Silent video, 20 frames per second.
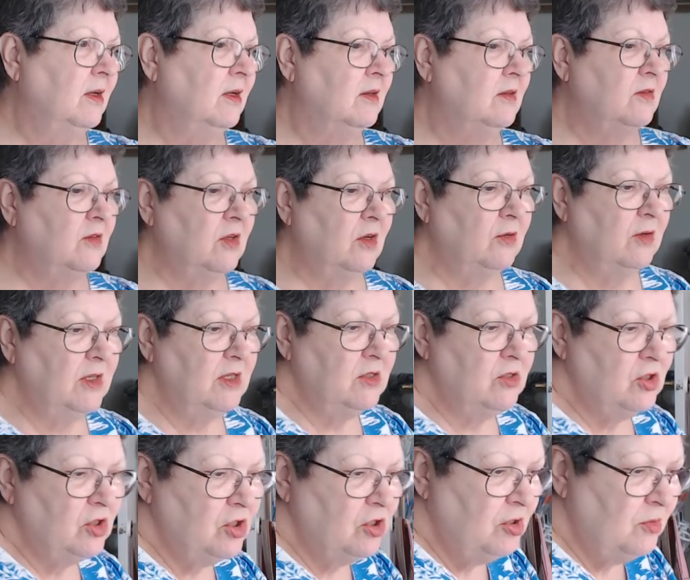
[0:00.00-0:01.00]
So it
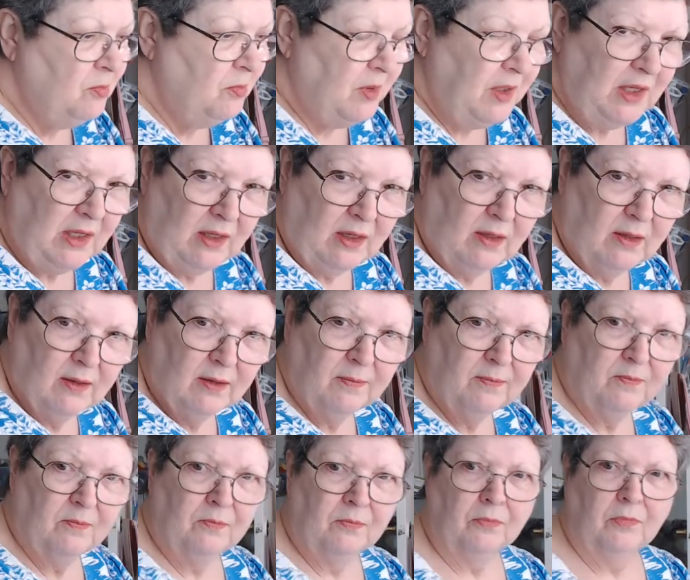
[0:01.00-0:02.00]
should be
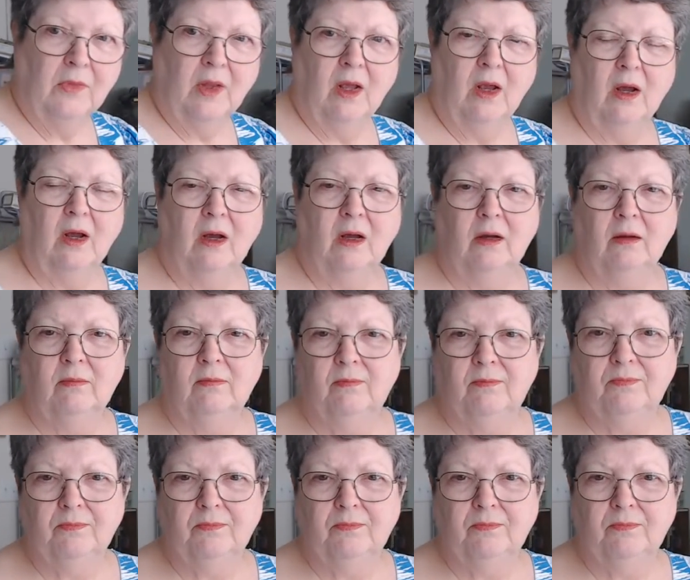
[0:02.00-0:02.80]
um,